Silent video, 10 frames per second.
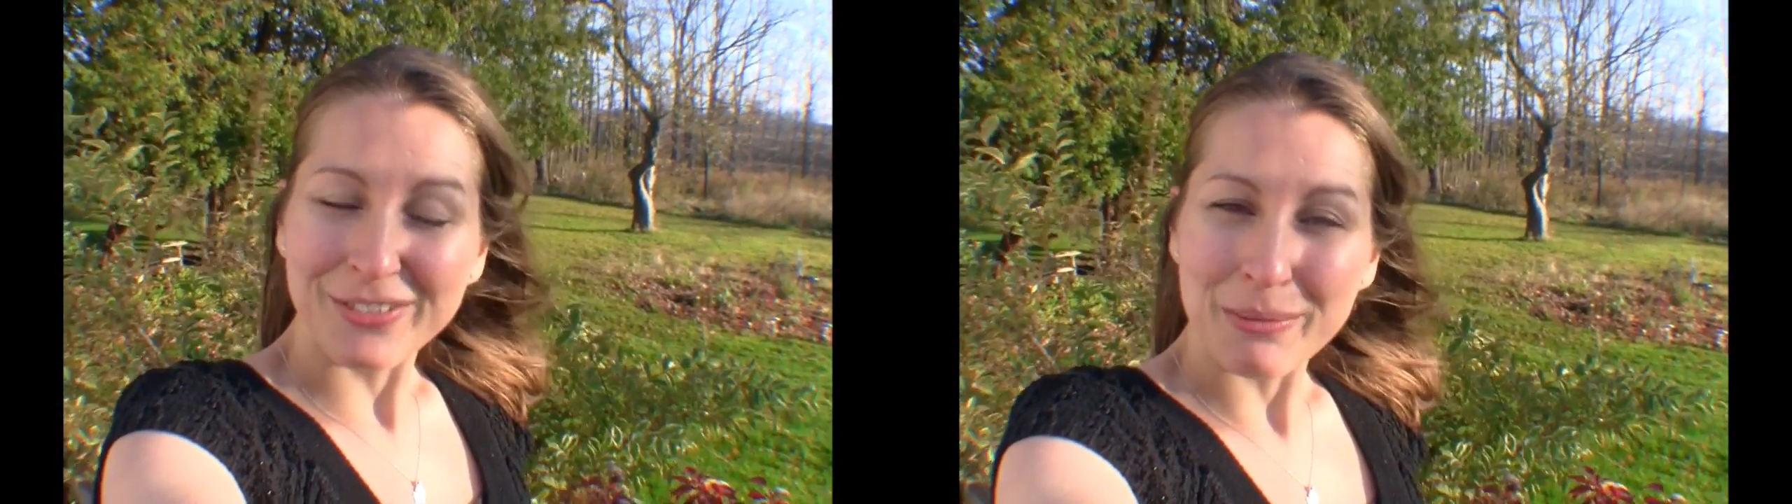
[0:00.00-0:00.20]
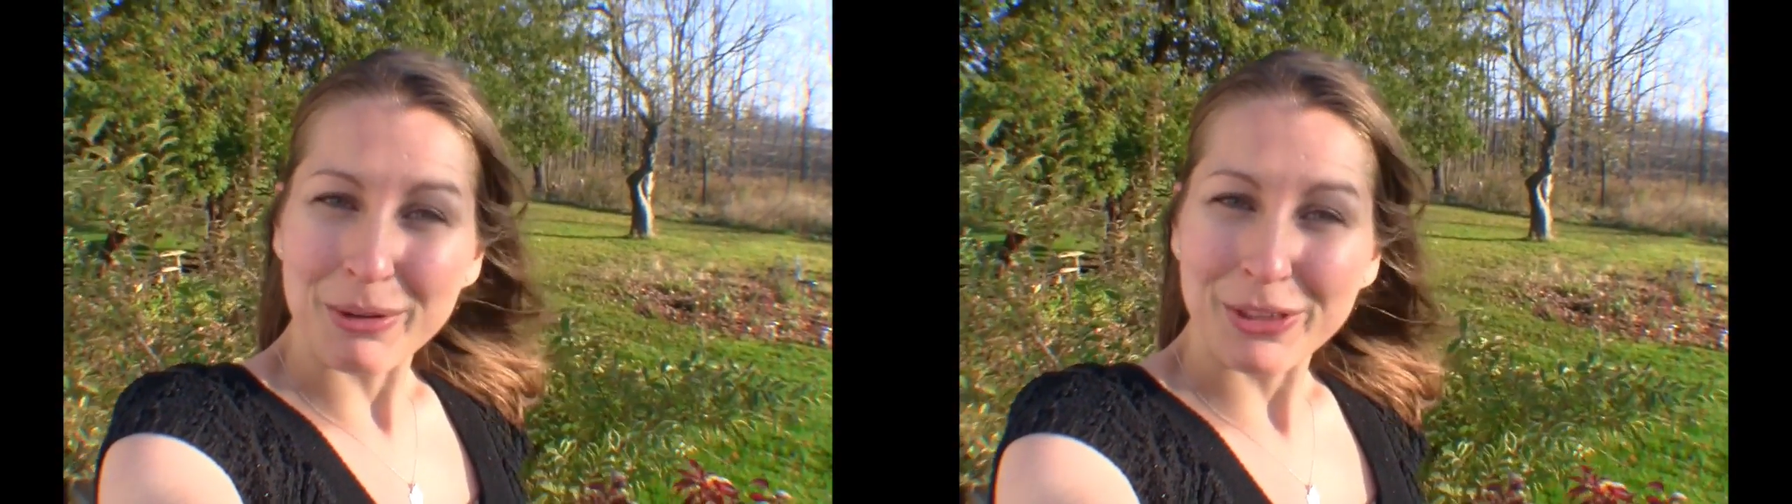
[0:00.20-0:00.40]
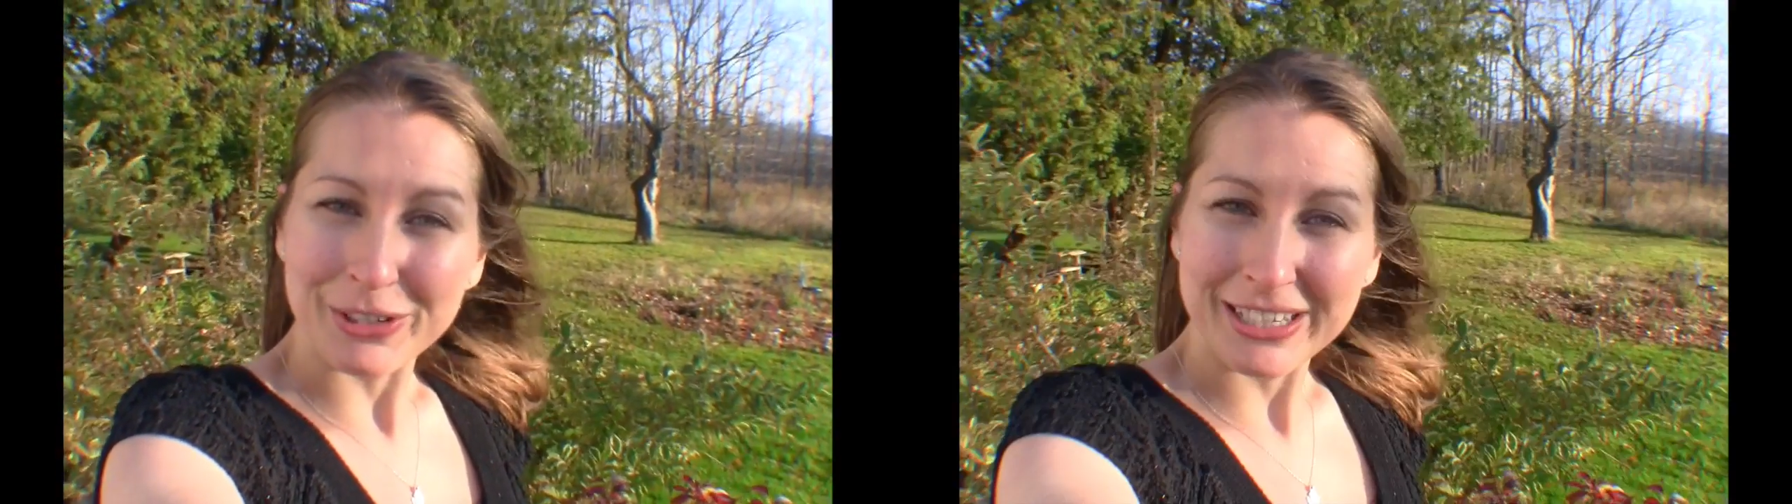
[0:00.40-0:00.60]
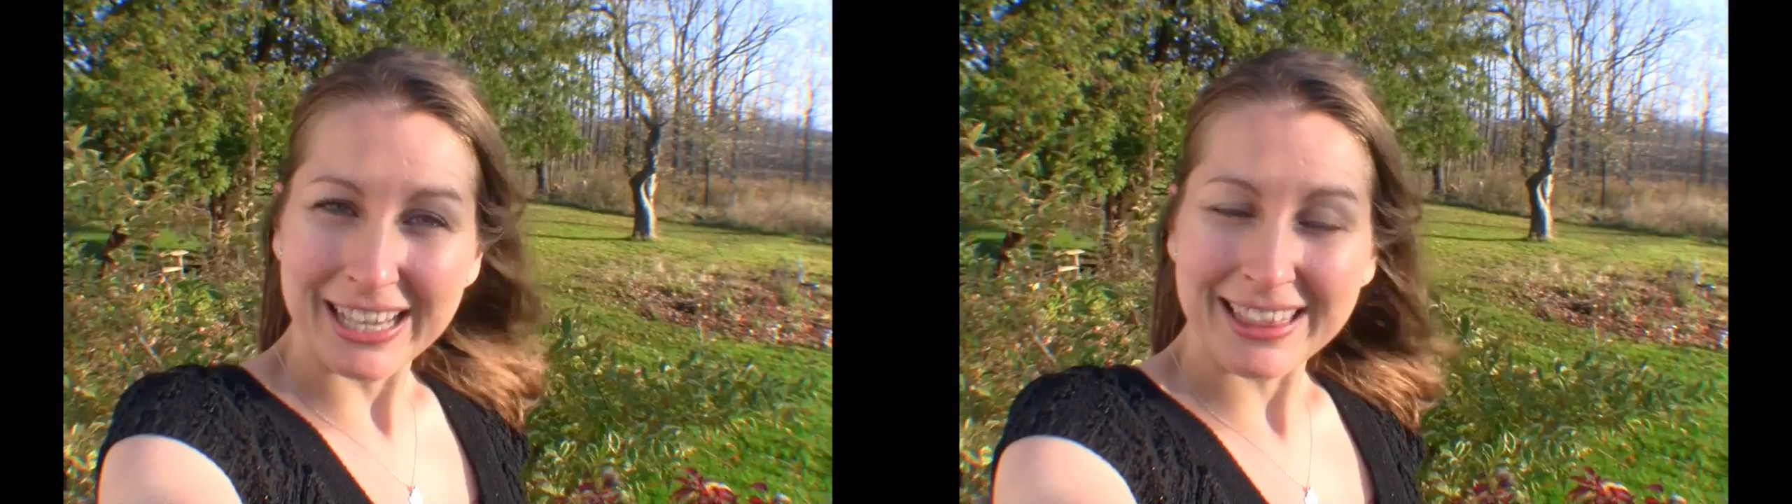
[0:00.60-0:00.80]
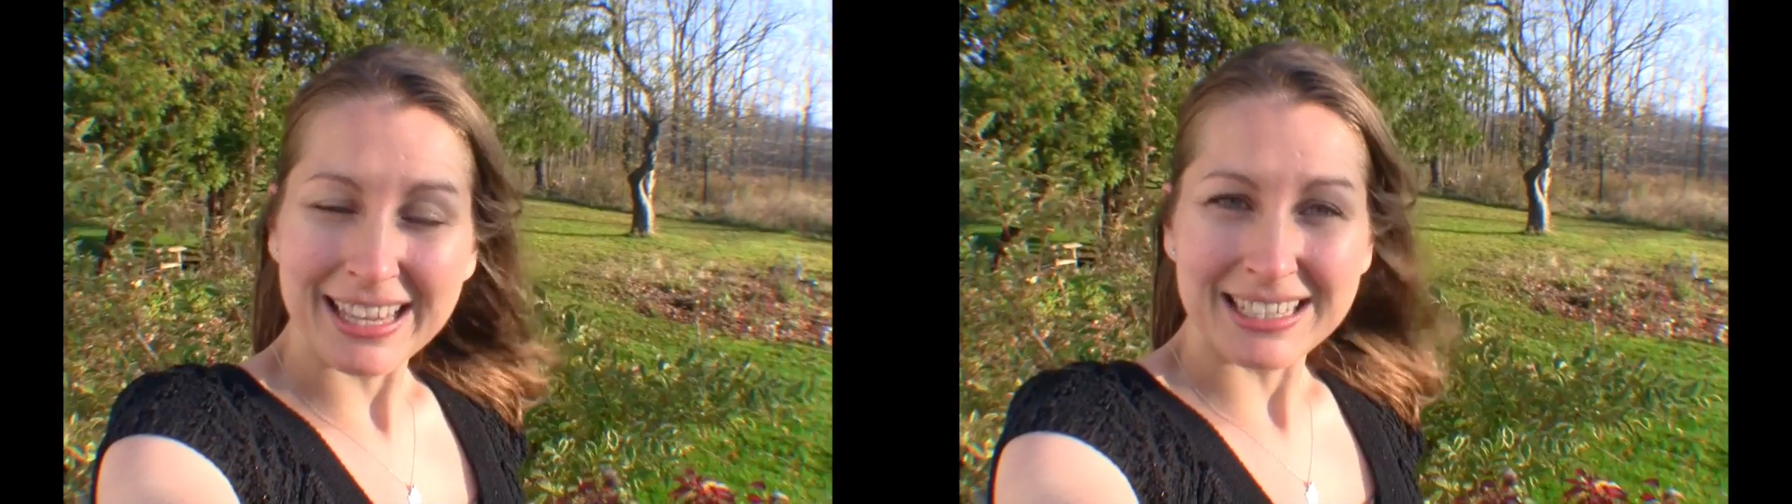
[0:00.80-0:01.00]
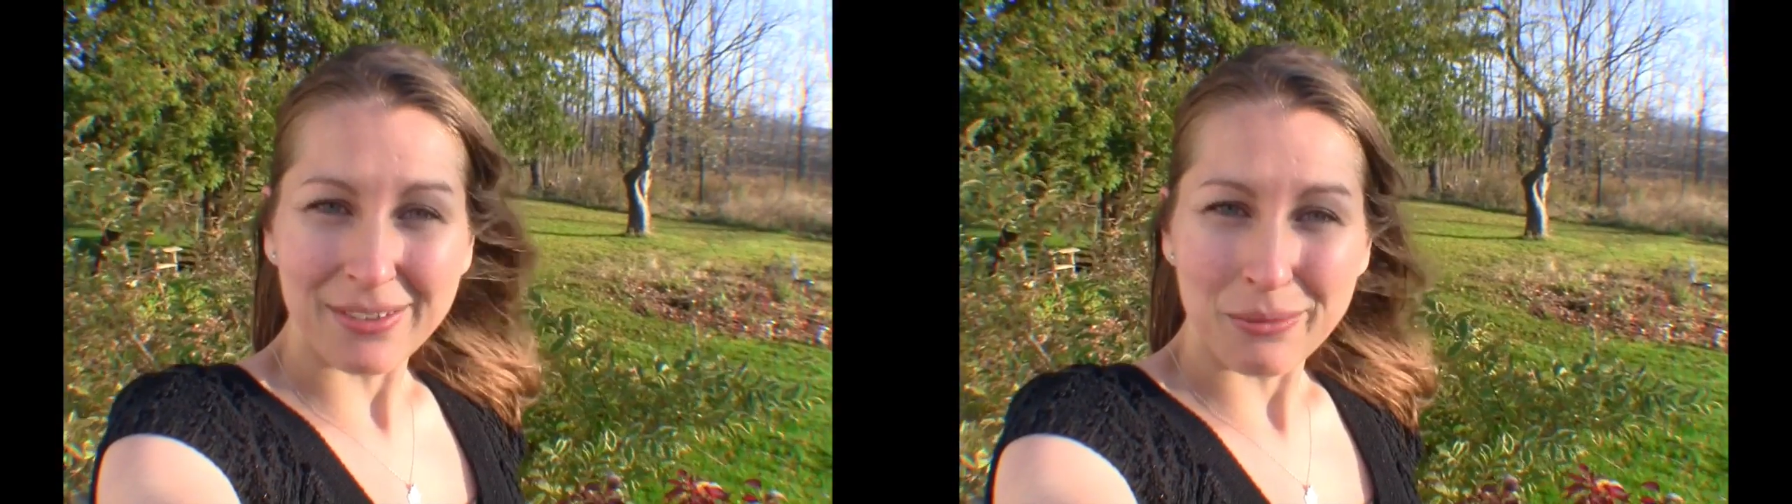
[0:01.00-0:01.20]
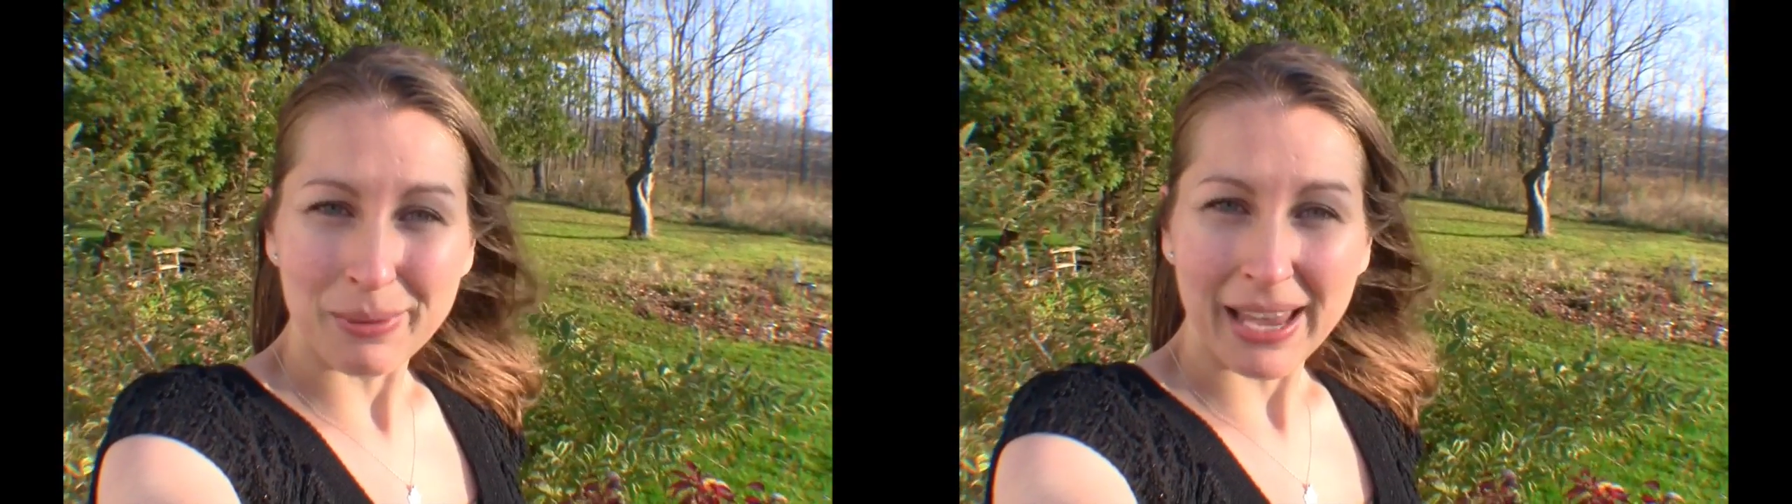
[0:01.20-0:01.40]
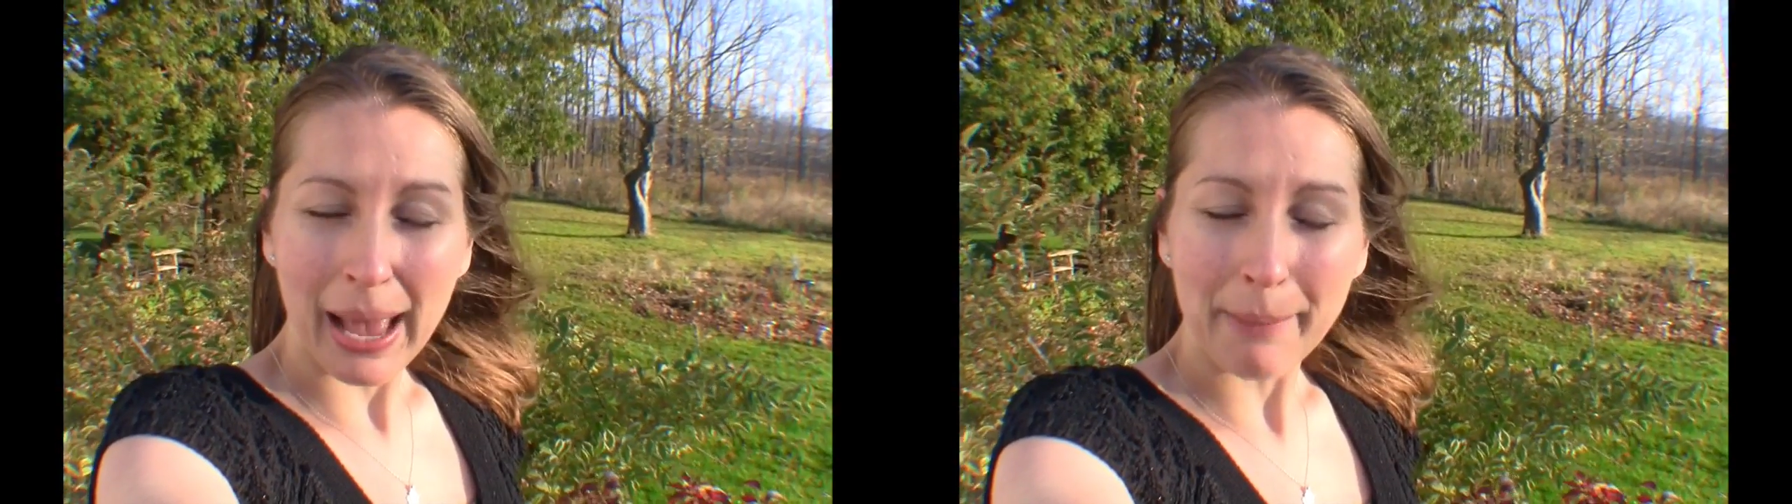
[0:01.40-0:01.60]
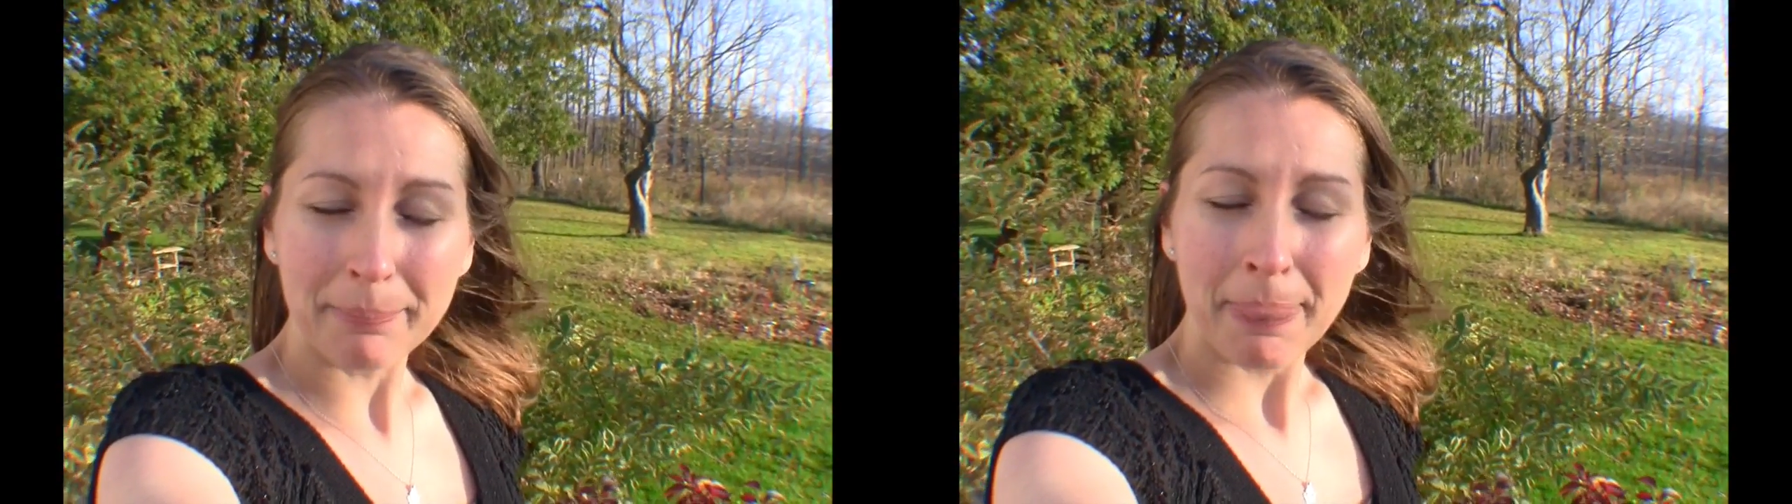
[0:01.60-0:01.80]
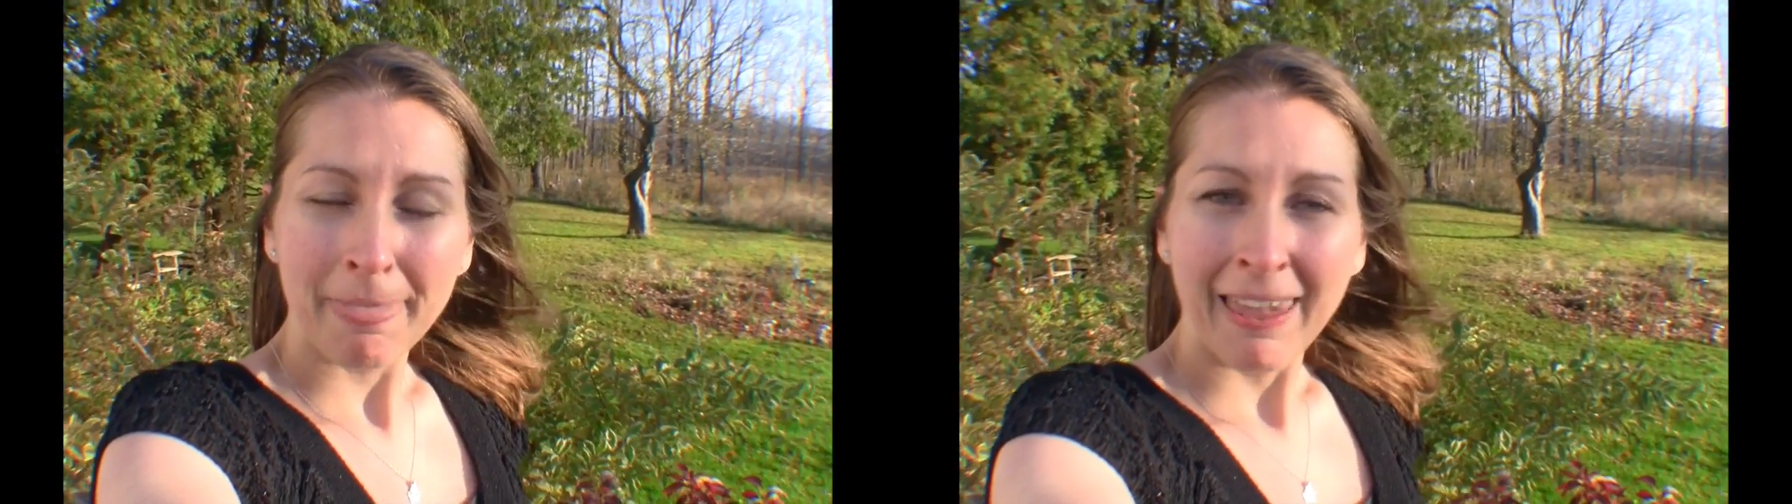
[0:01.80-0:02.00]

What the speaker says: November 13th at 7 p.m.